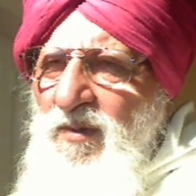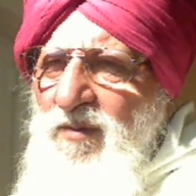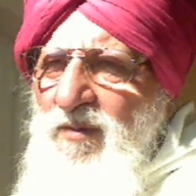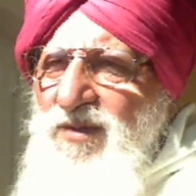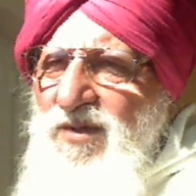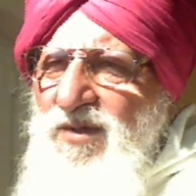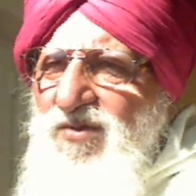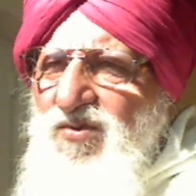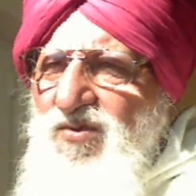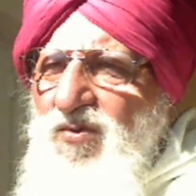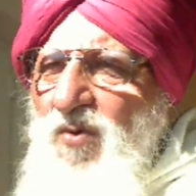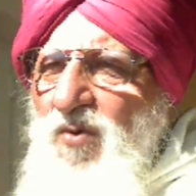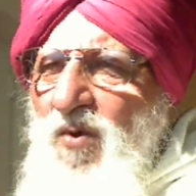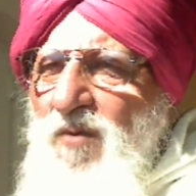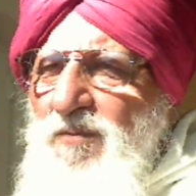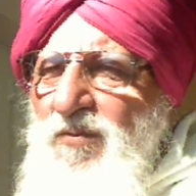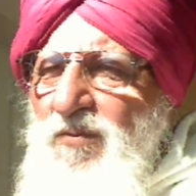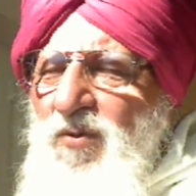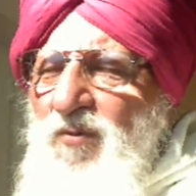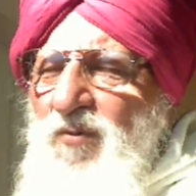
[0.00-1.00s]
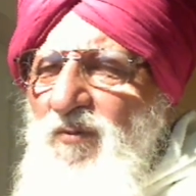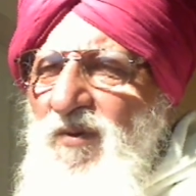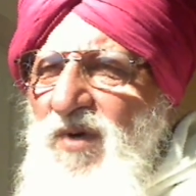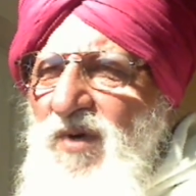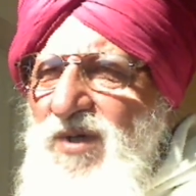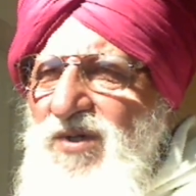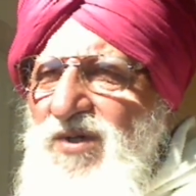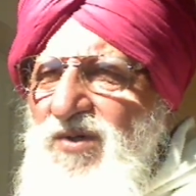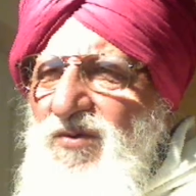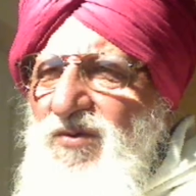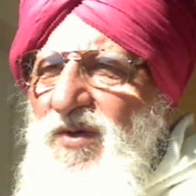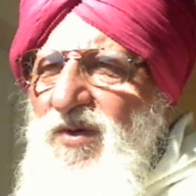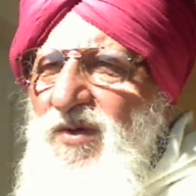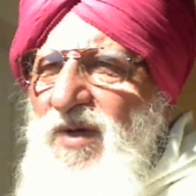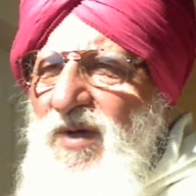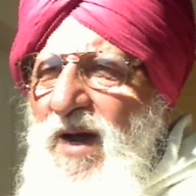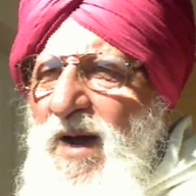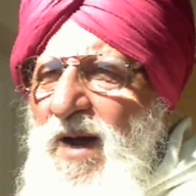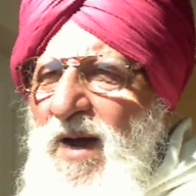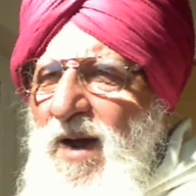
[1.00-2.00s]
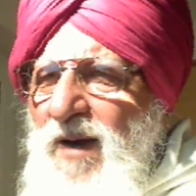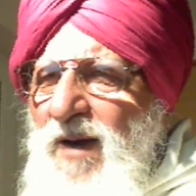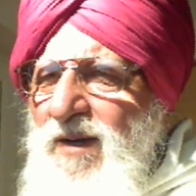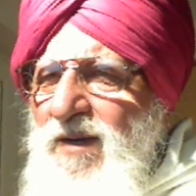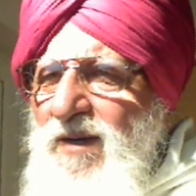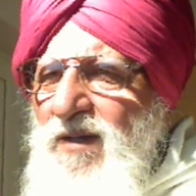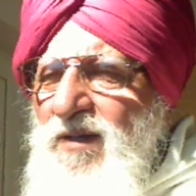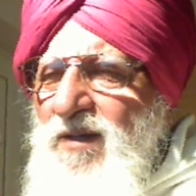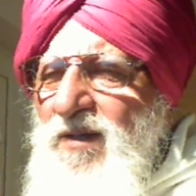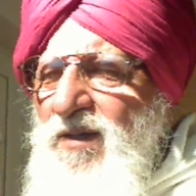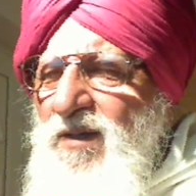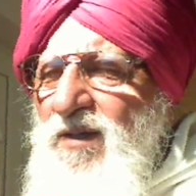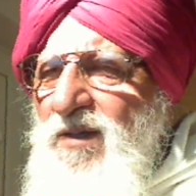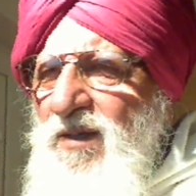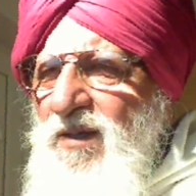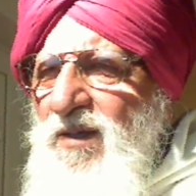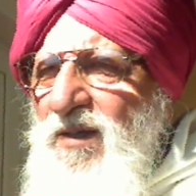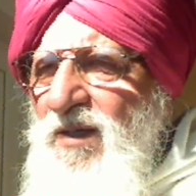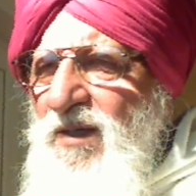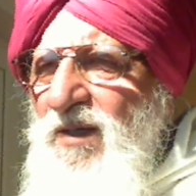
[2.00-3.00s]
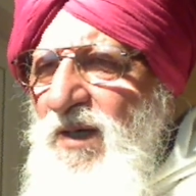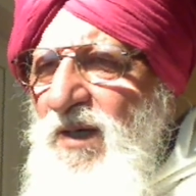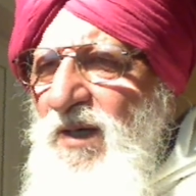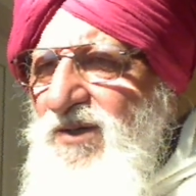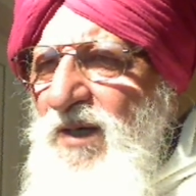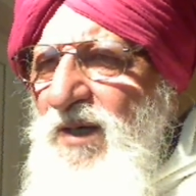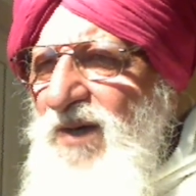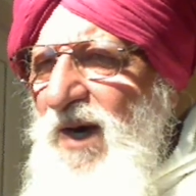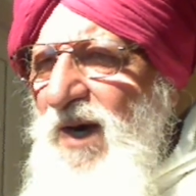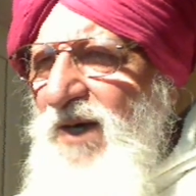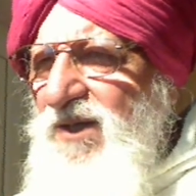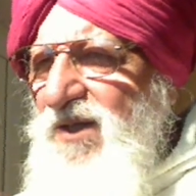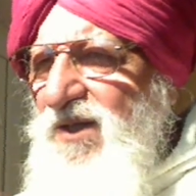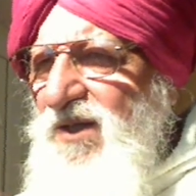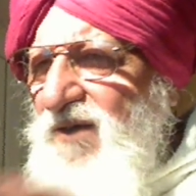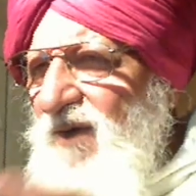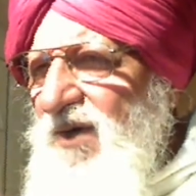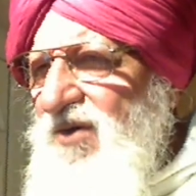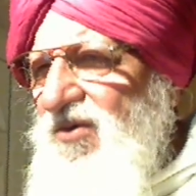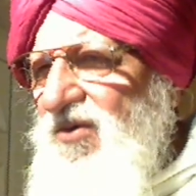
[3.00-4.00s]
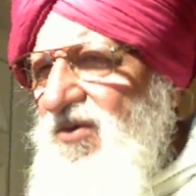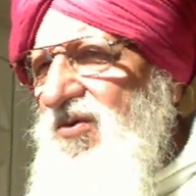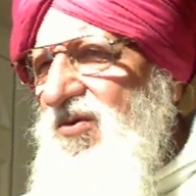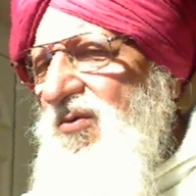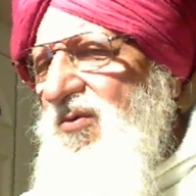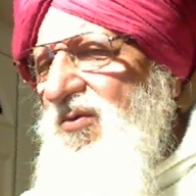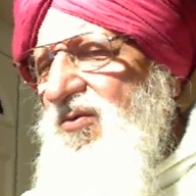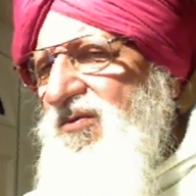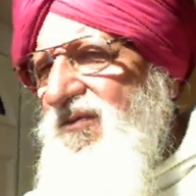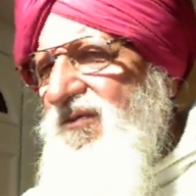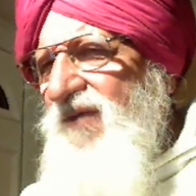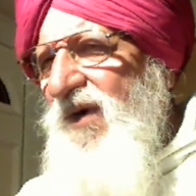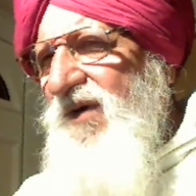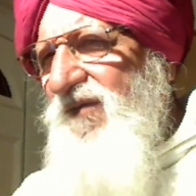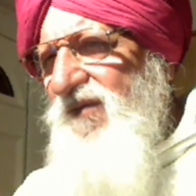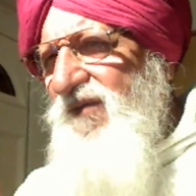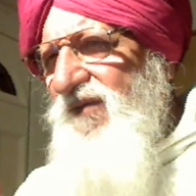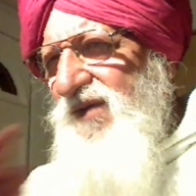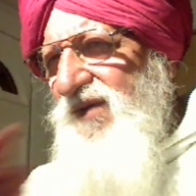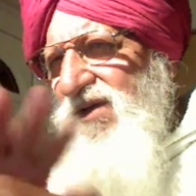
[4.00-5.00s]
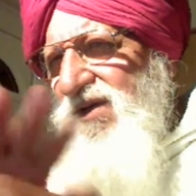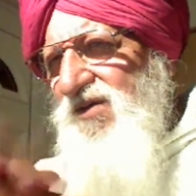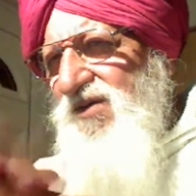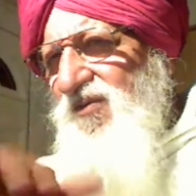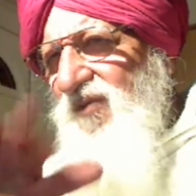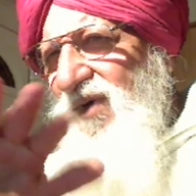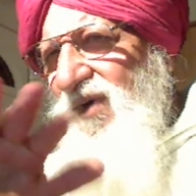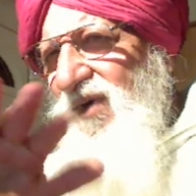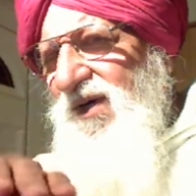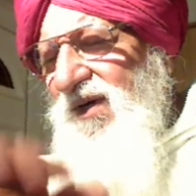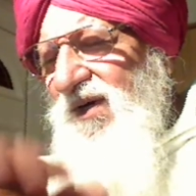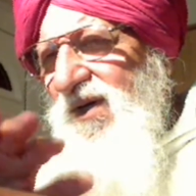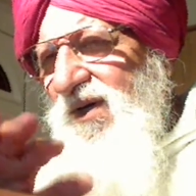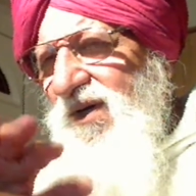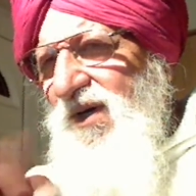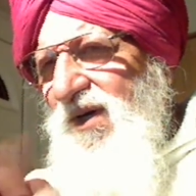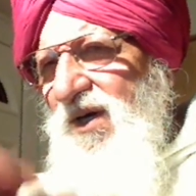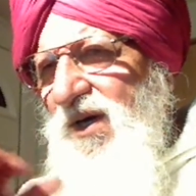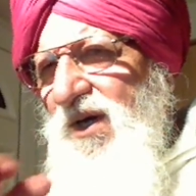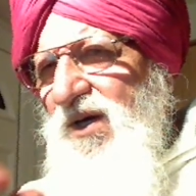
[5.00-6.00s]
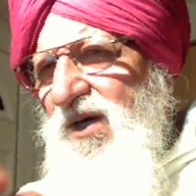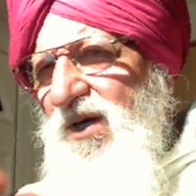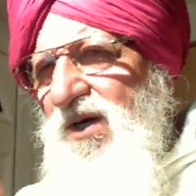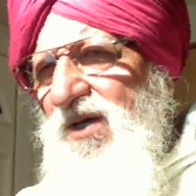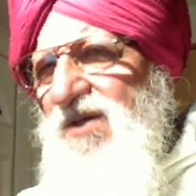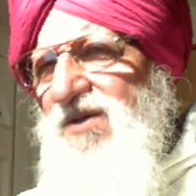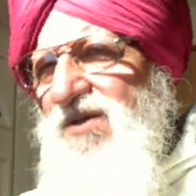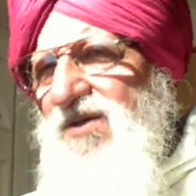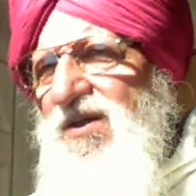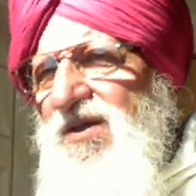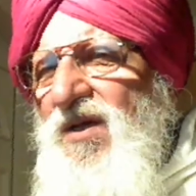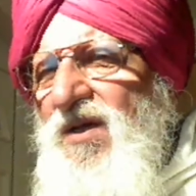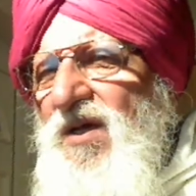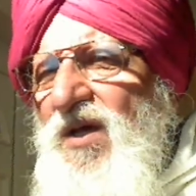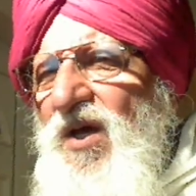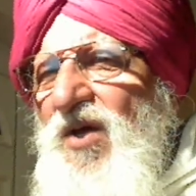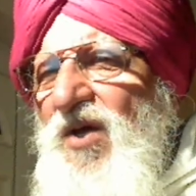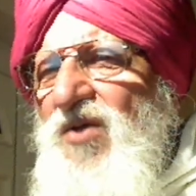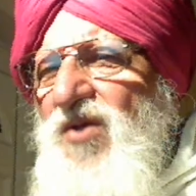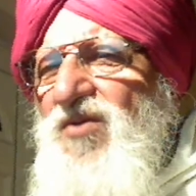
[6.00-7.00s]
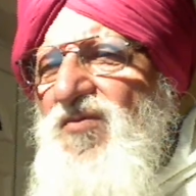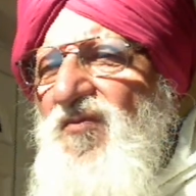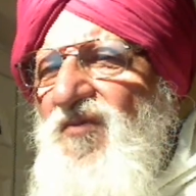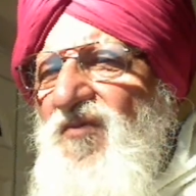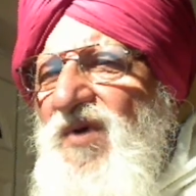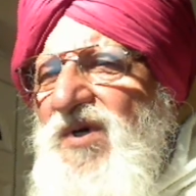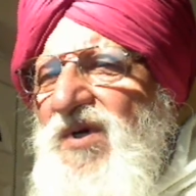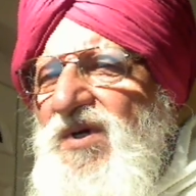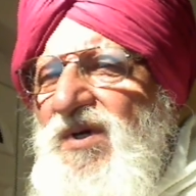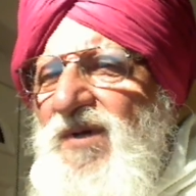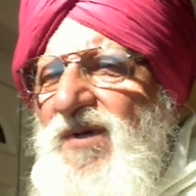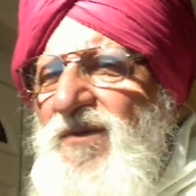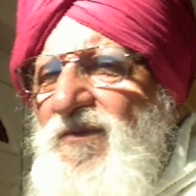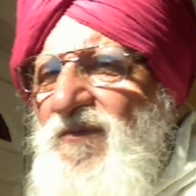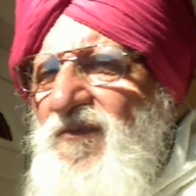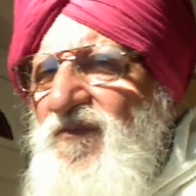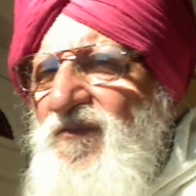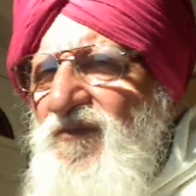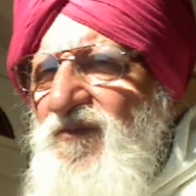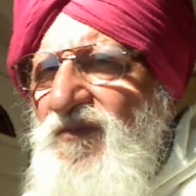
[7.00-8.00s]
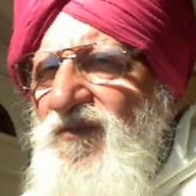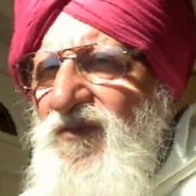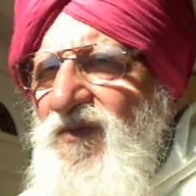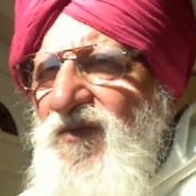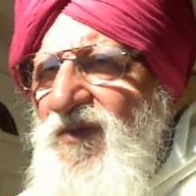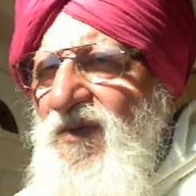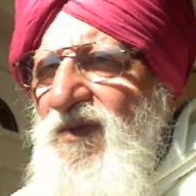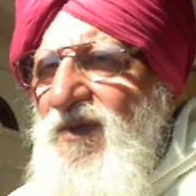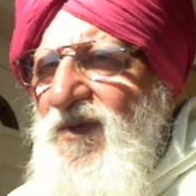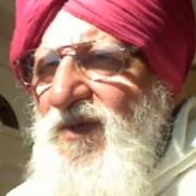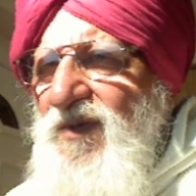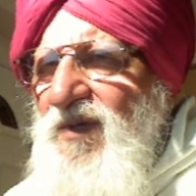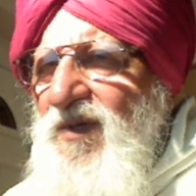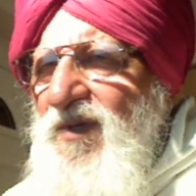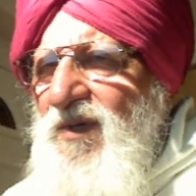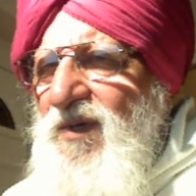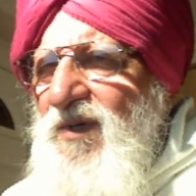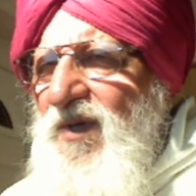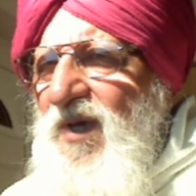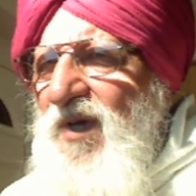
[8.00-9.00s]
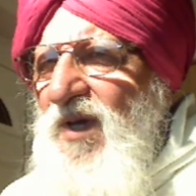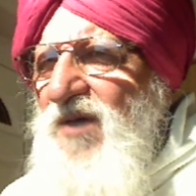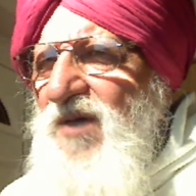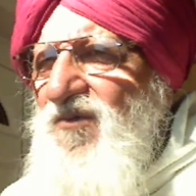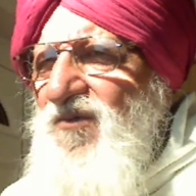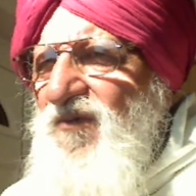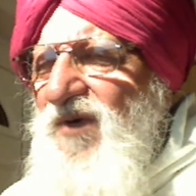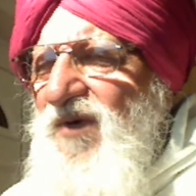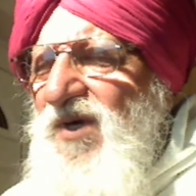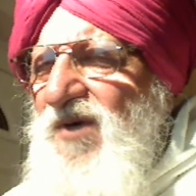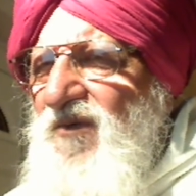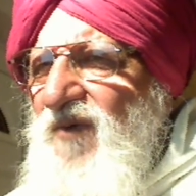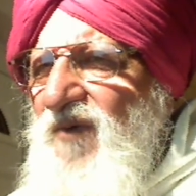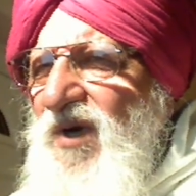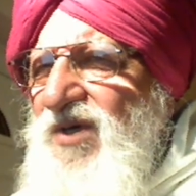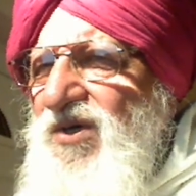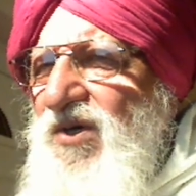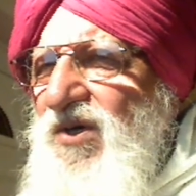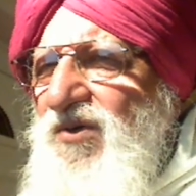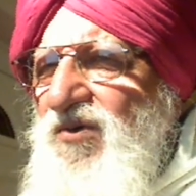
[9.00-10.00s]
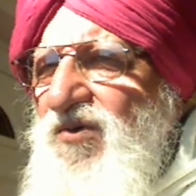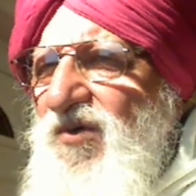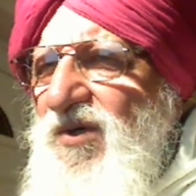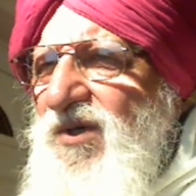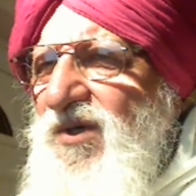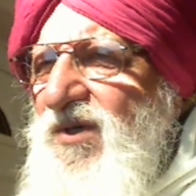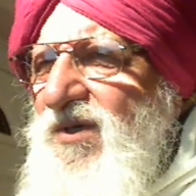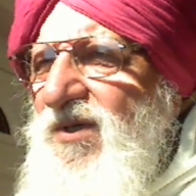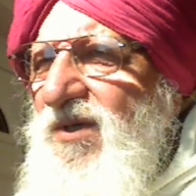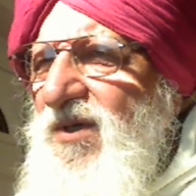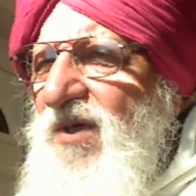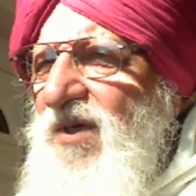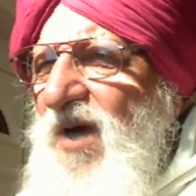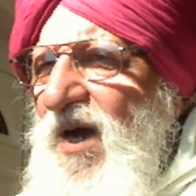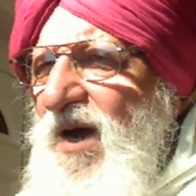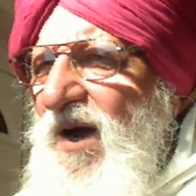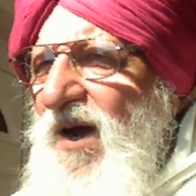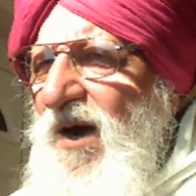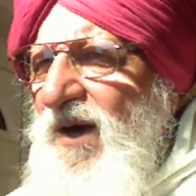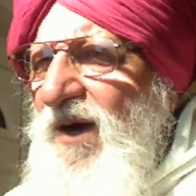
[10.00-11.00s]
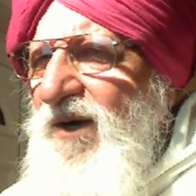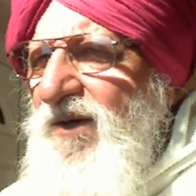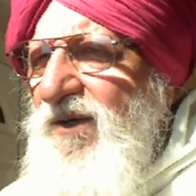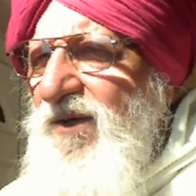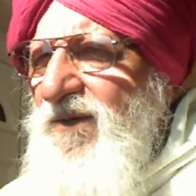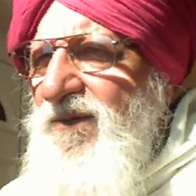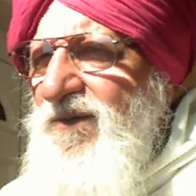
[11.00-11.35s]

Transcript: The soap to wash your heart is not the one you use for this one. It is His Word. His Word washes your heart.